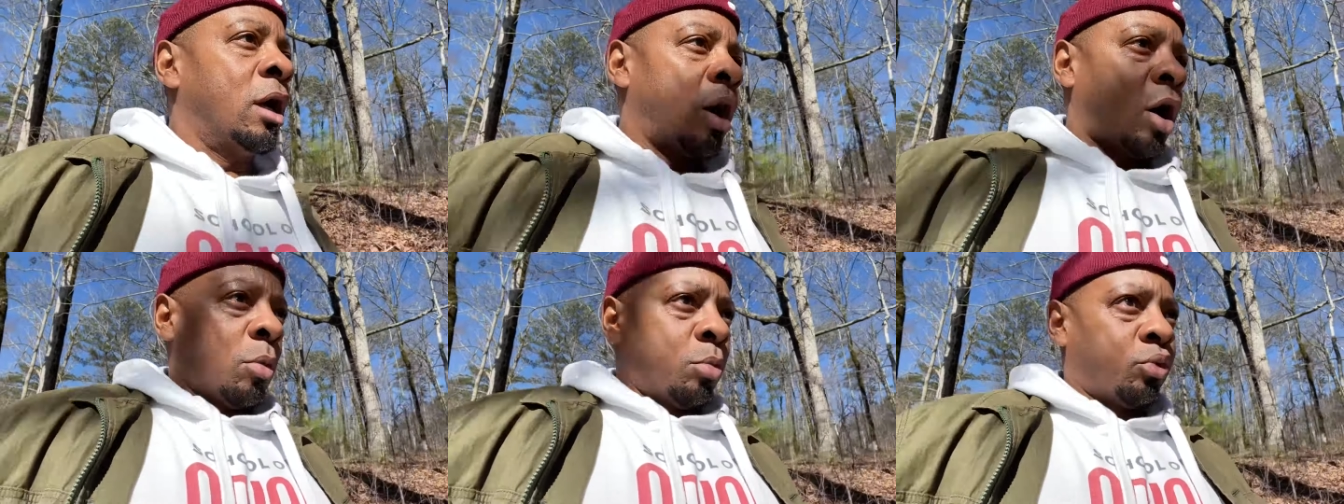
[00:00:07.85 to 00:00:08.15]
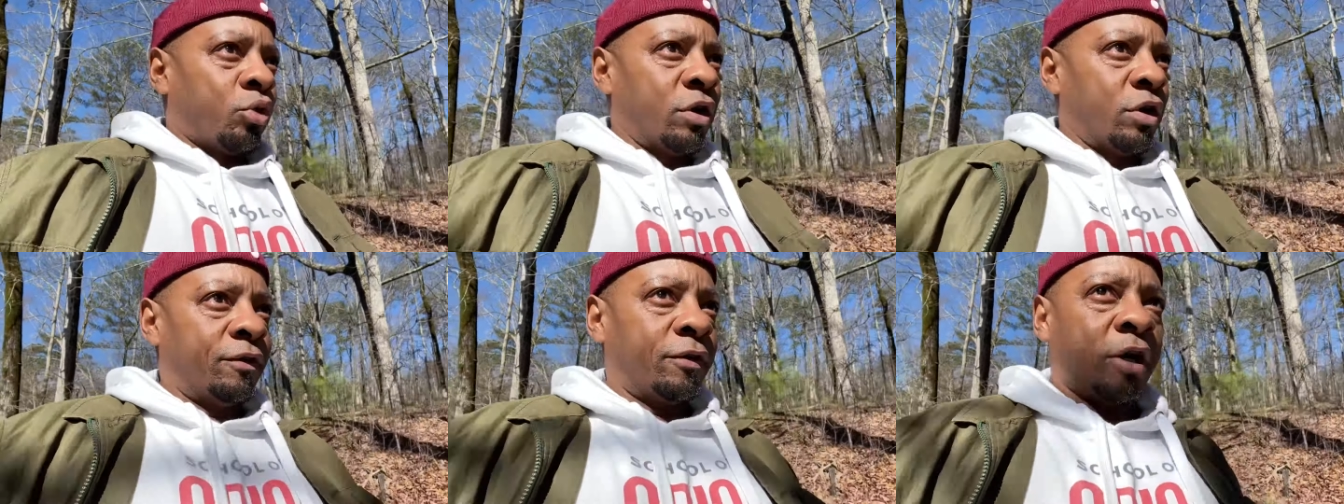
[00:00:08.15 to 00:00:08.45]
a
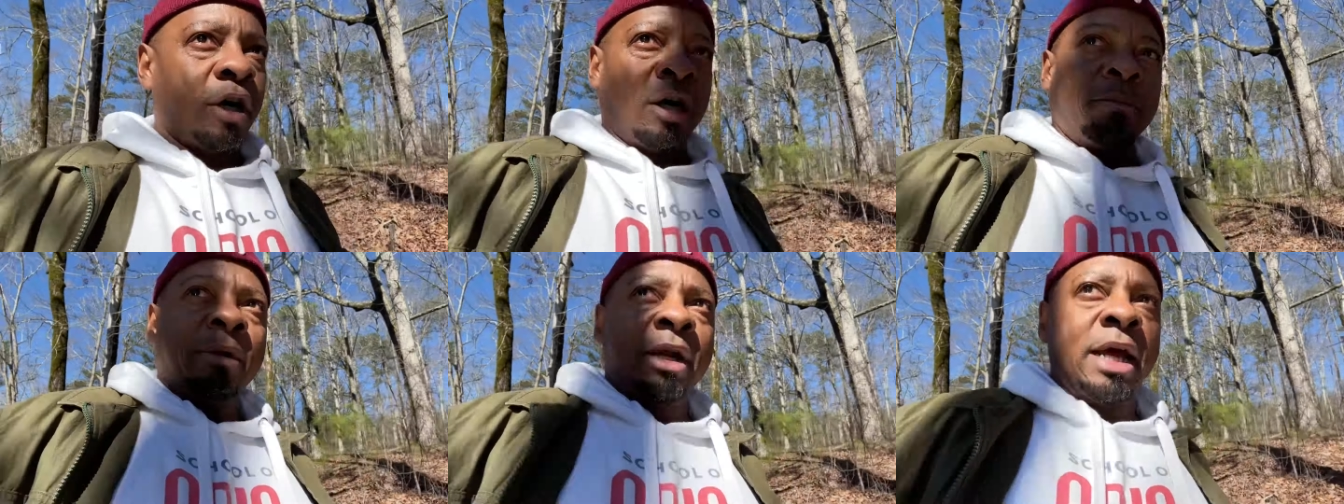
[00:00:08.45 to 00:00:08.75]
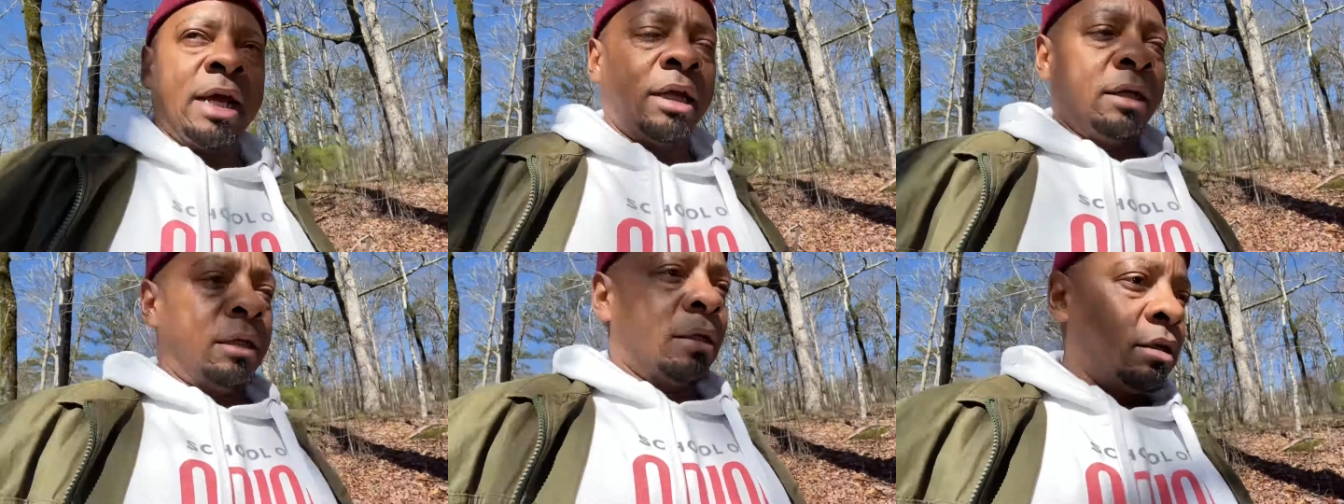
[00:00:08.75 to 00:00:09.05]
brief
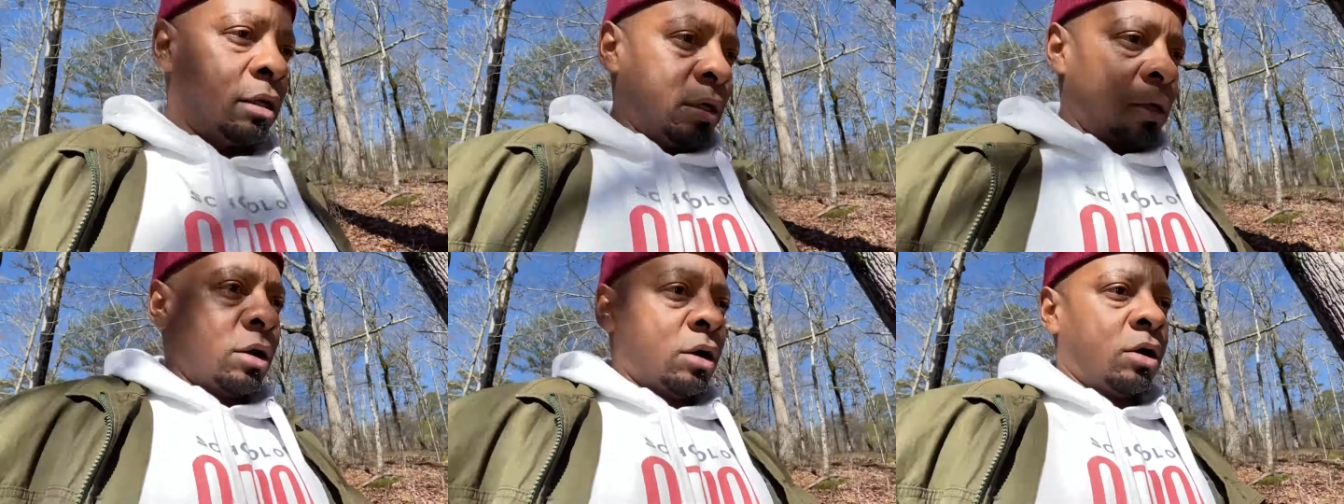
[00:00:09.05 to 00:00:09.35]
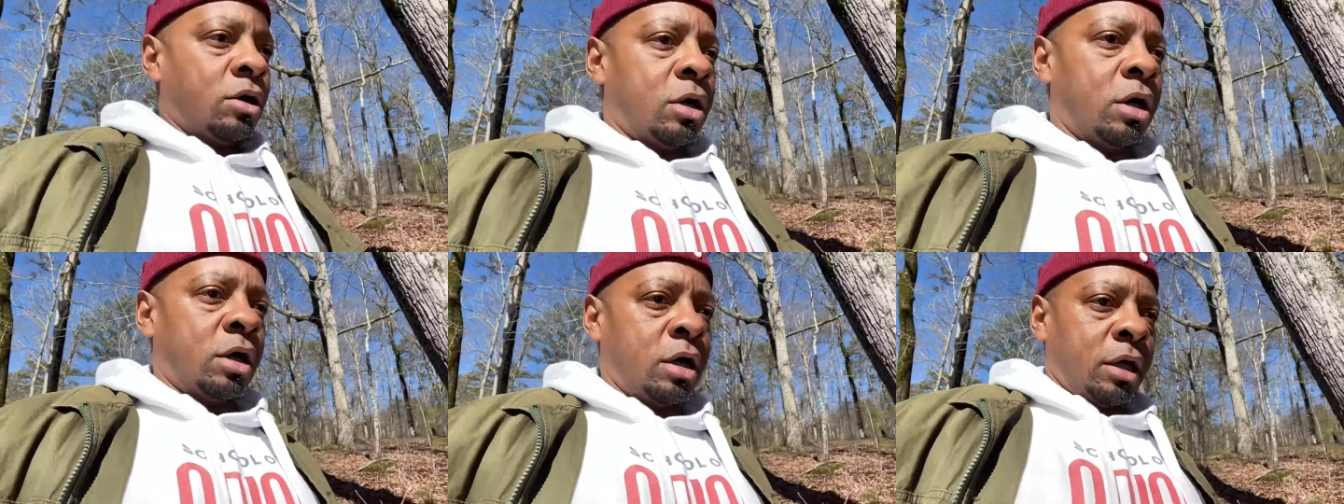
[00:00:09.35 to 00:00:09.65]
update
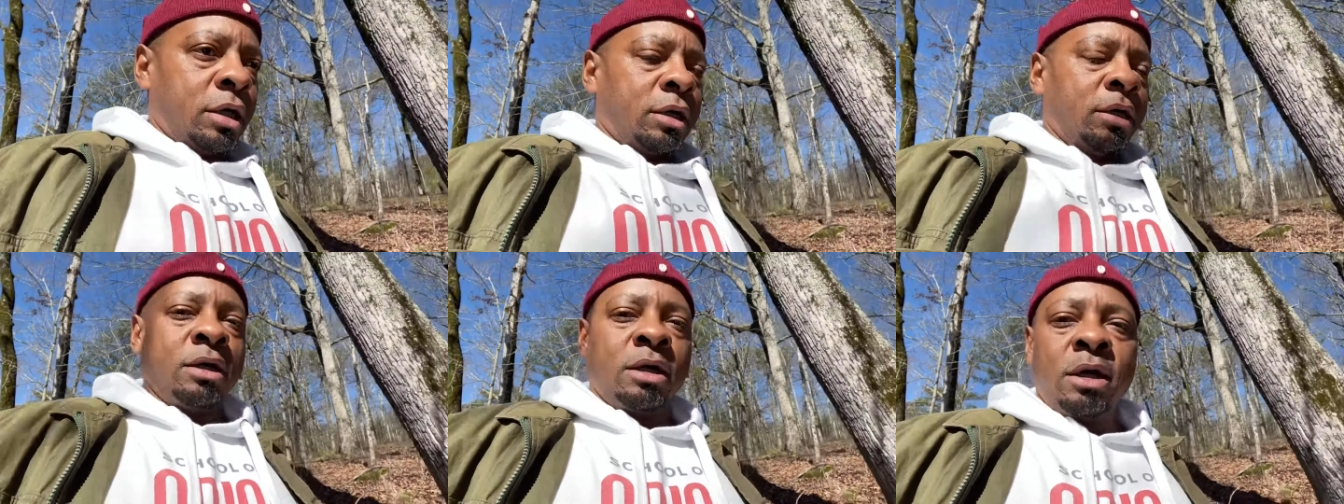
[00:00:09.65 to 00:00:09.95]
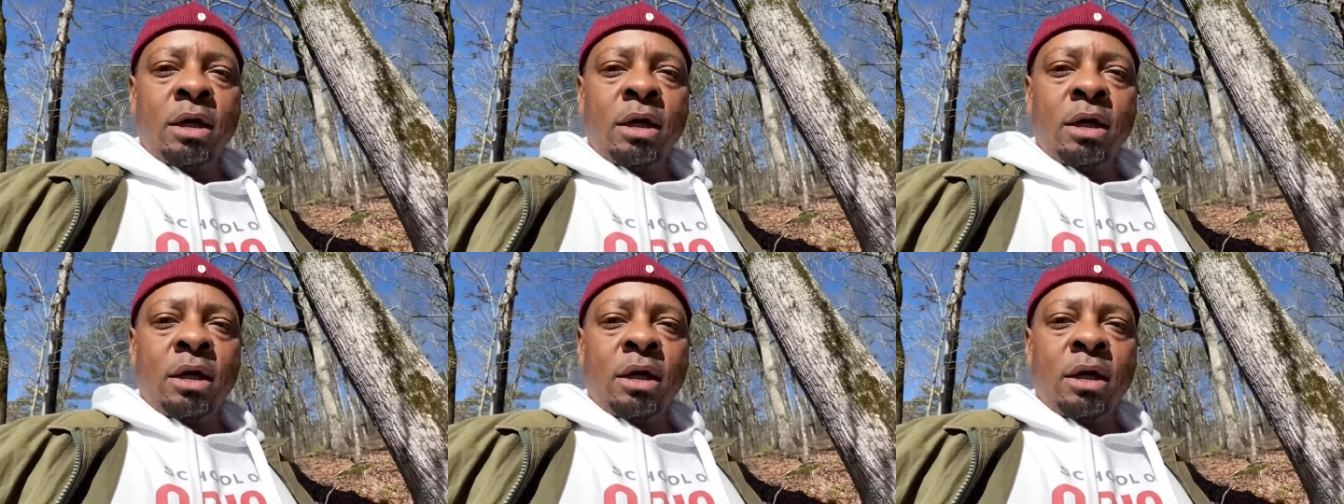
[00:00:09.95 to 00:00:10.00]
on